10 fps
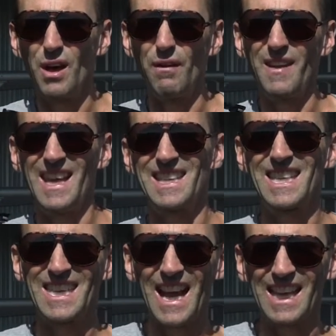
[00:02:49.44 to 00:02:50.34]
of a
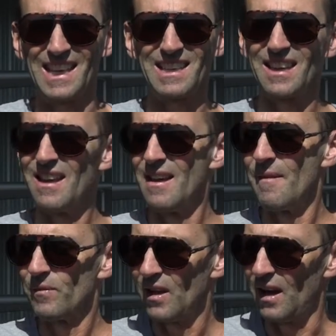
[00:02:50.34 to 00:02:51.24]
second
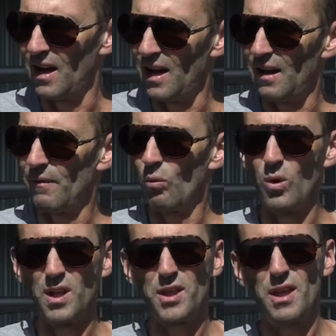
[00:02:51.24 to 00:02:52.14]

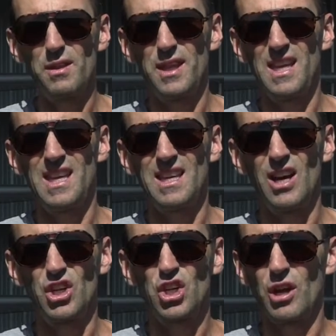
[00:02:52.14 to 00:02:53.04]
with
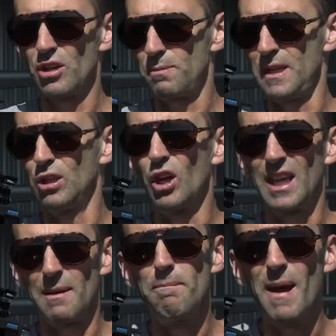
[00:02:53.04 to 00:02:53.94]
the shutter speed
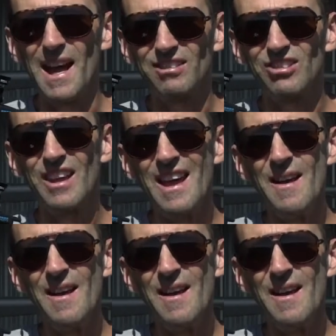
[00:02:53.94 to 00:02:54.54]
looking best.